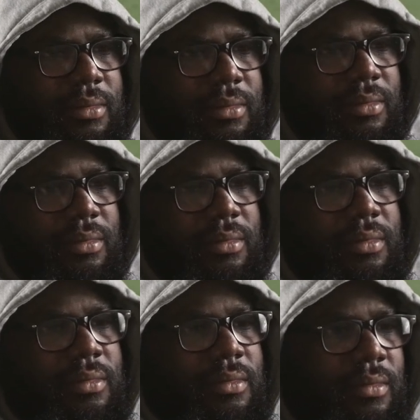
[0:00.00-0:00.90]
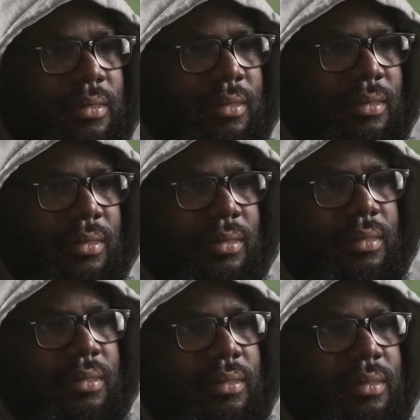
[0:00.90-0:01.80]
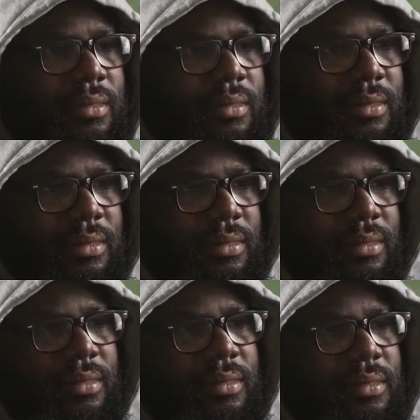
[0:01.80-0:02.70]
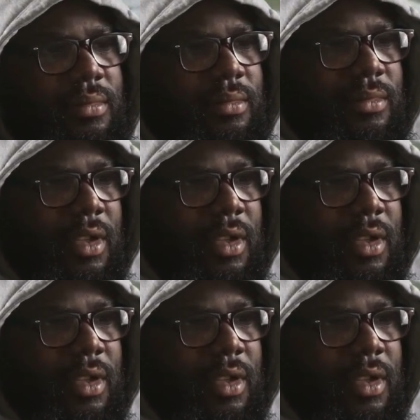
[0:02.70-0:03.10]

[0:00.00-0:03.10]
(silence)